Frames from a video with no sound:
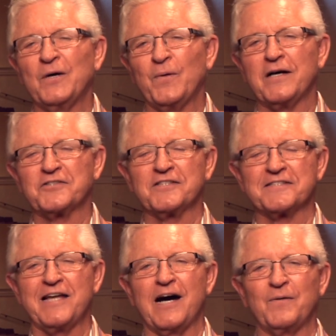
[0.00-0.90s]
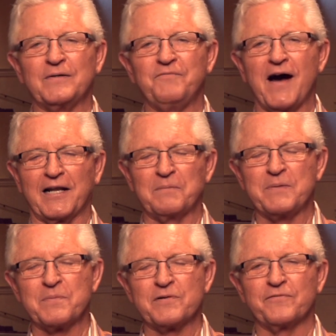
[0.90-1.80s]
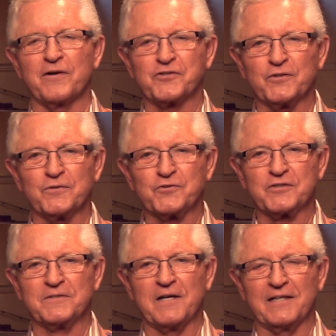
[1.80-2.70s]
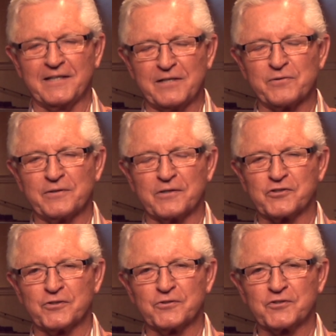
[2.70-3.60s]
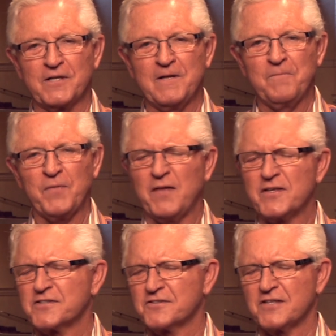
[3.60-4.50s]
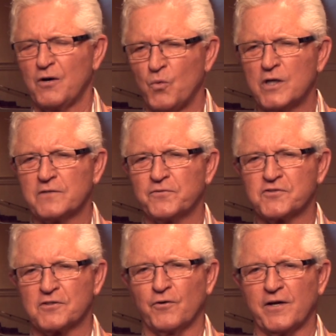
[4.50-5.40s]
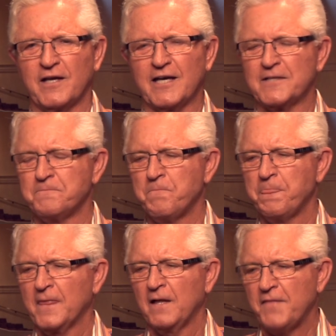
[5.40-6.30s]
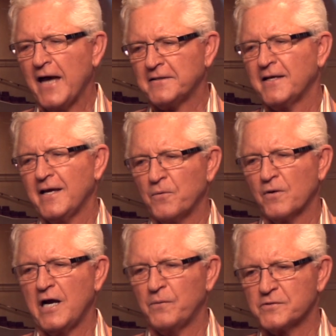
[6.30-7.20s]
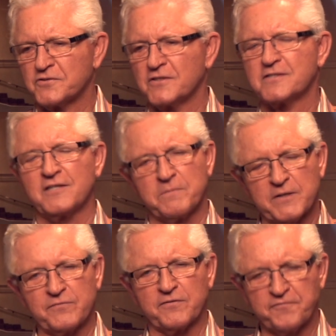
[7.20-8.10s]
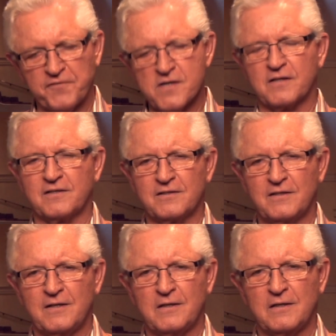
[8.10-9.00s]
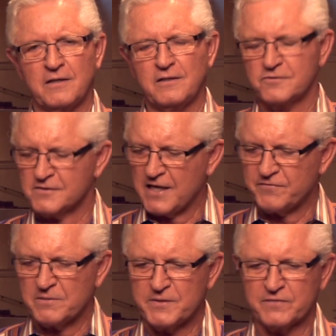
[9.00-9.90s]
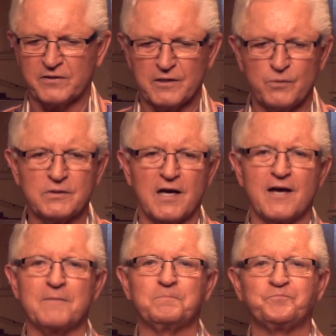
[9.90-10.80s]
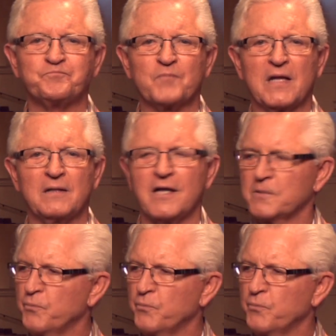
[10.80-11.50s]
Well, she's now a vital member of our church and a leader in our church. And this is a wonderful story. And that day where I was just in a bit of a funk, just having a bit of a low time, a lot of